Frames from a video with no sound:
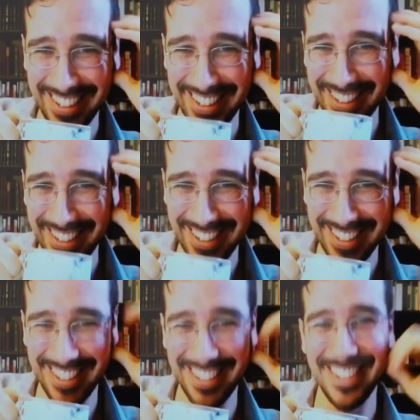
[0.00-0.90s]
thank you.
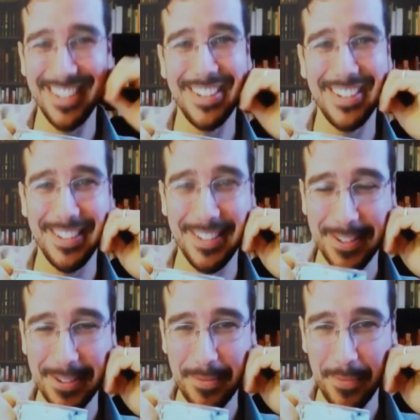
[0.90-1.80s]

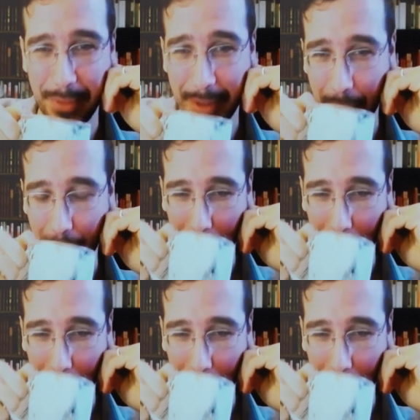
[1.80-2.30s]
All right.